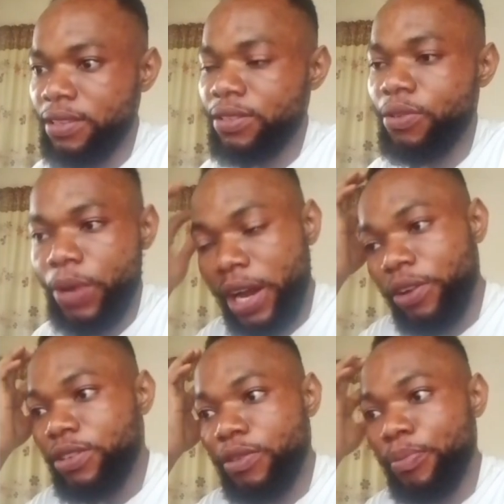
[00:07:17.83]
So we are
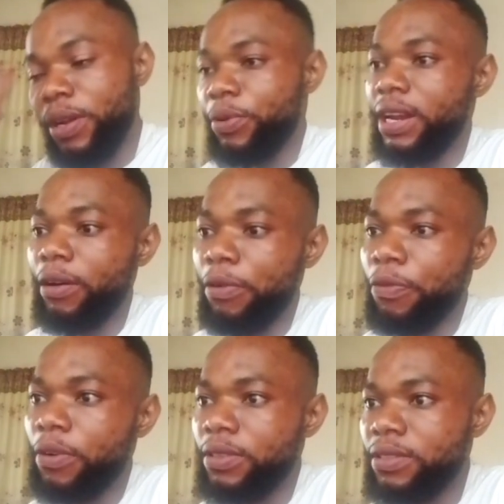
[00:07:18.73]
going to play with our
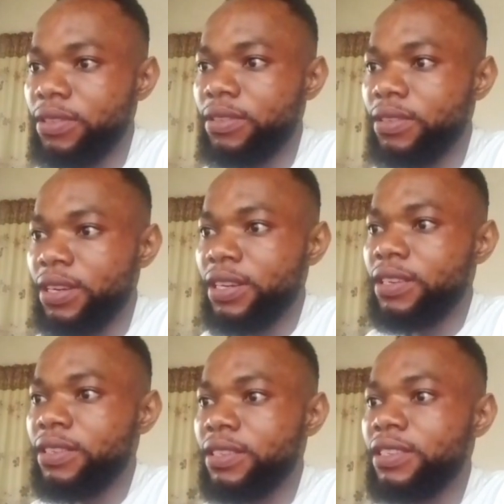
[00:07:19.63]
fonts.
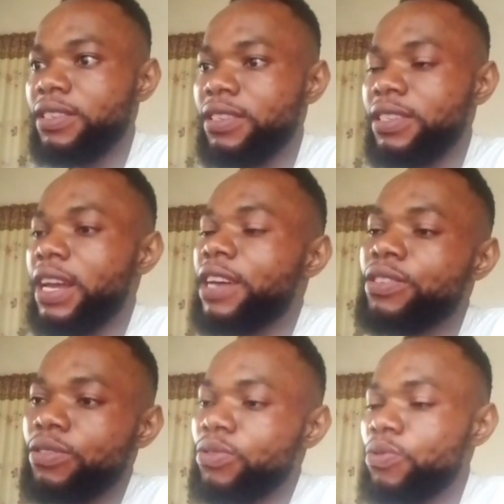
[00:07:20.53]
Since this has
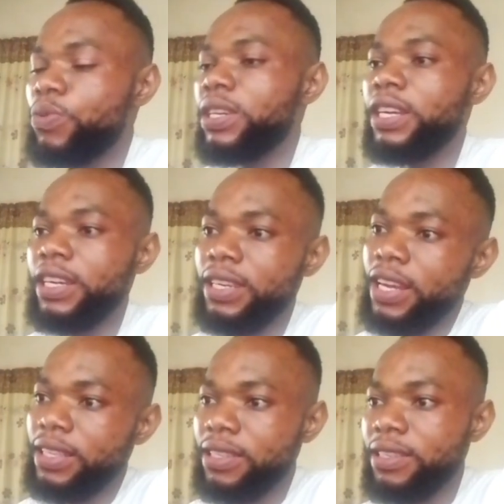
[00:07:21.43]
to do with a
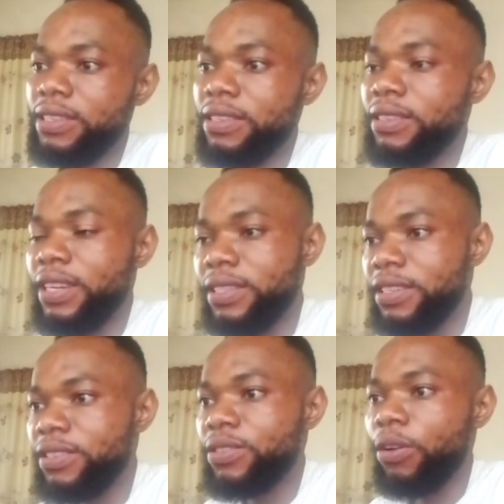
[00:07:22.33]

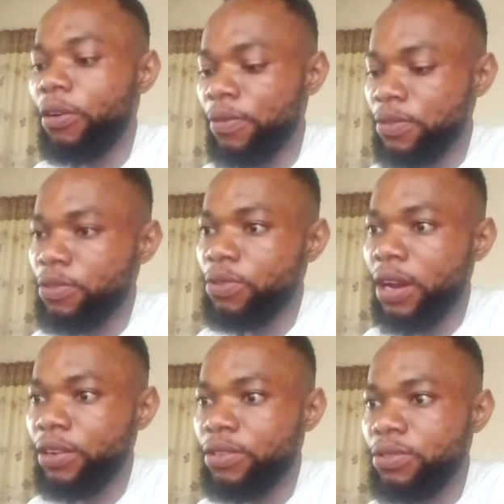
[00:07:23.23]
dating stuff, so you
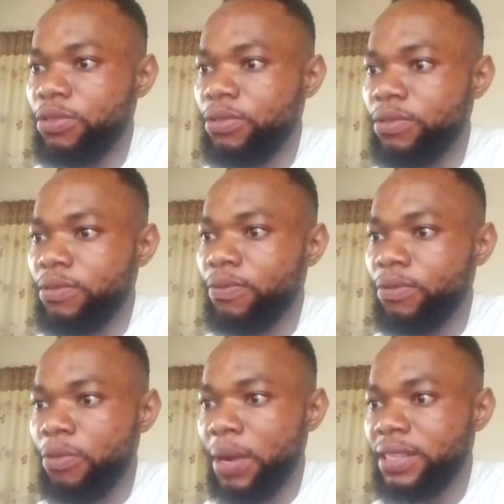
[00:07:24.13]
are going to use
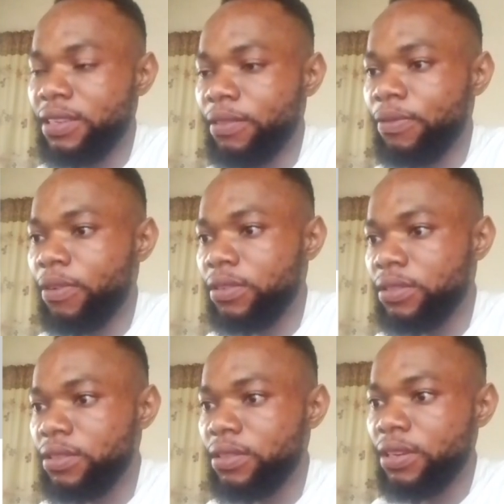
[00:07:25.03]
romantic
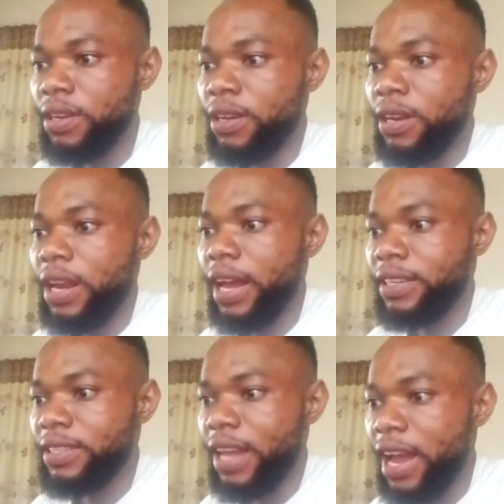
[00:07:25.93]
fonts, like
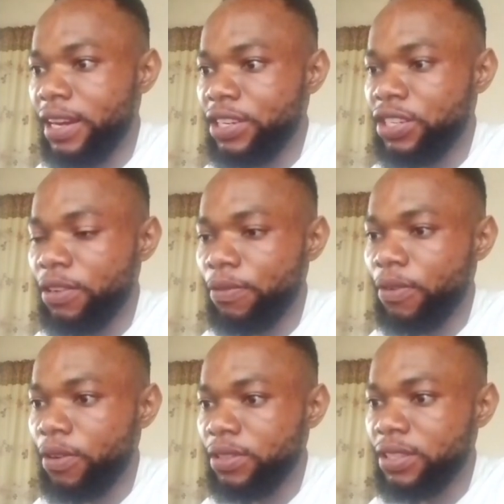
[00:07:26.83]
stylishing
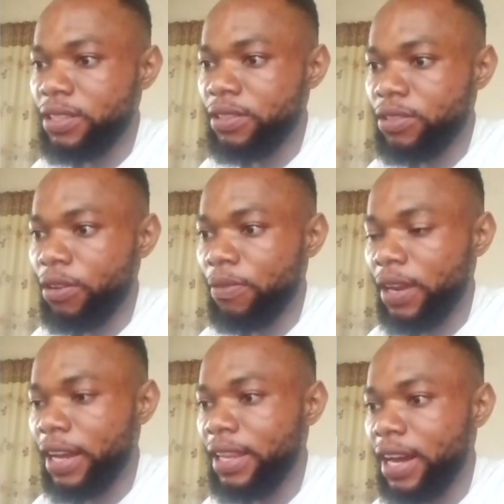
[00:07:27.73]
fonts, stuff
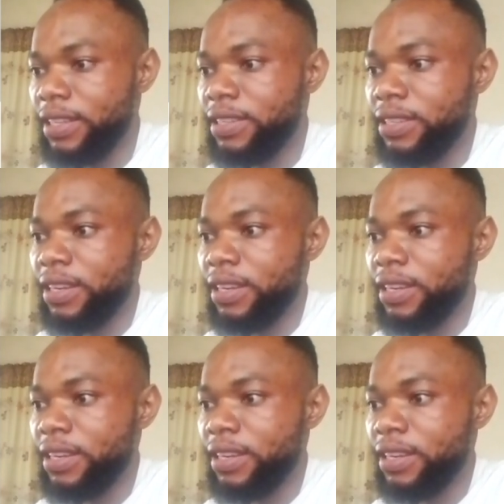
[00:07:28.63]
like that.